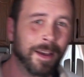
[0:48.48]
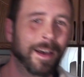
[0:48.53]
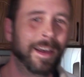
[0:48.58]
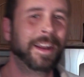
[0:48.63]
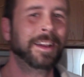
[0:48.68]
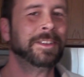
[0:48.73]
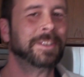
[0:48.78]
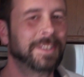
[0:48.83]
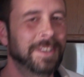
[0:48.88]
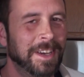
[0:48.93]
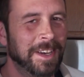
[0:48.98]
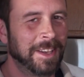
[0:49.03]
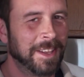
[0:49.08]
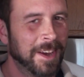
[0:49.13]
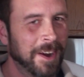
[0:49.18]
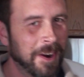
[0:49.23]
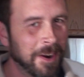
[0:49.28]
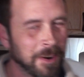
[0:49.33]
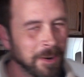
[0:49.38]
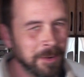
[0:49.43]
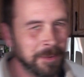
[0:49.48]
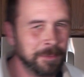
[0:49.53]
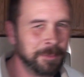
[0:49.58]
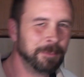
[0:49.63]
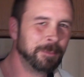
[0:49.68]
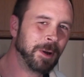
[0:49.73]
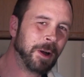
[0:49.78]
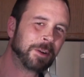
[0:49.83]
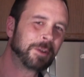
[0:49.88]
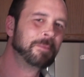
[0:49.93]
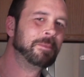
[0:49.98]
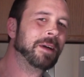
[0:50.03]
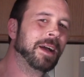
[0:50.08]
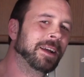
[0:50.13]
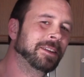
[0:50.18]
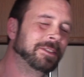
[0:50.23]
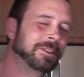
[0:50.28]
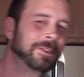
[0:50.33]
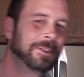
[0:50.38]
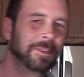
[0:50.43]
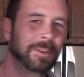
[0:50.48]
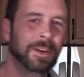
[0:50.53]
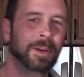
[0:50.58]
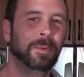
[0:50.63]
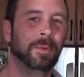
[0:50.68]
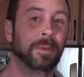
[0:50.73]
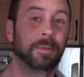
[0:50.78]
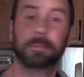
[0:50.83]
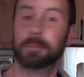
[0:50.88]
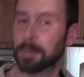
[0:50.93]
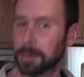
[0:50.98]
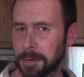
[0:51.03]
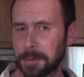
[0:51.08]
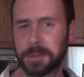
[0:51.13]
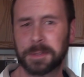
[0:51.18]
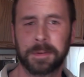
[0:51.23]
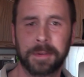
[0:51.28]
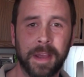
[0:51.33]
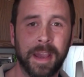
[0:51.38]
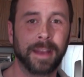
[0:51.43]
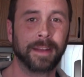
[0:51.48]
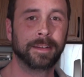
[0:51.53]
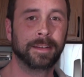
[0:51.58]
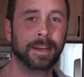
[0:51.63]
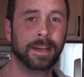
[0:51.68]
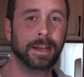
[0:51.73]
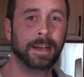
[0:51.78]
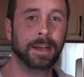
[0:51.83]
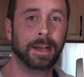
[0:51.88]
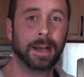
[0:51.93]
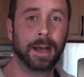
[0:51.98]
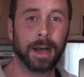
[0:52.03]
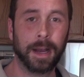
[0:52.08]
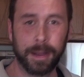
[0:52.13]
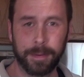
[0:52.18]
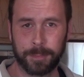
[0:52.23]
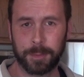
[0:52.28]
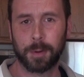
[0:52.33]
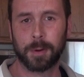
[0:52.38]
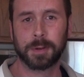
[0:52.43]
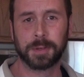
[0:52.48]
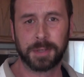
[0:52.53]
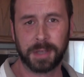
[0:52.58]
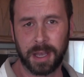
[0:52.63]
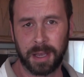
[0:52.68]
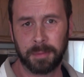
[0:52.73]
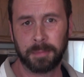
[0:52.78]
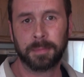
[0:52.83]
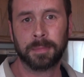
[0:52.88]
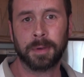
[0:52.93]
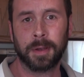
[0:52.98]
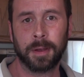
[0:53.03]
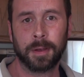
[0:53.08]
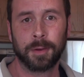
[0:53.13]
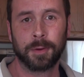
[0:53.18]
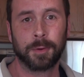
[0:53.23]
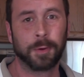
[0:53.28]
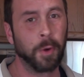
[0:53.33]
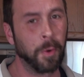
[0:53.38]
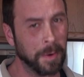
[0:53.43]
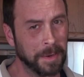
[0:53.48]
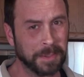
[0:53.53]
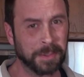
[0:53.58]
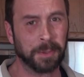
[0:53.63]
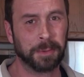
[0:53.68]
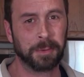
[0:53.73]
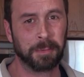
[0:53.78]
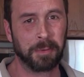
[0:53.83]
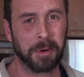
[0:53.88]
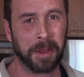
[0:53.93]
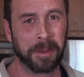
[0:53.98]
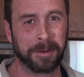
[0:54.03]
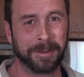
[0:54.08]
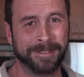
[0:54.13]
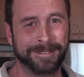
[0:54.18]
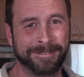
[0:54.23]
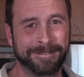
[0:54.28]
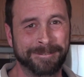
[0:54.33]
I didn't see you there. Welcome back to Cooking with Producer Nate. I, of course, am Cory's older brother.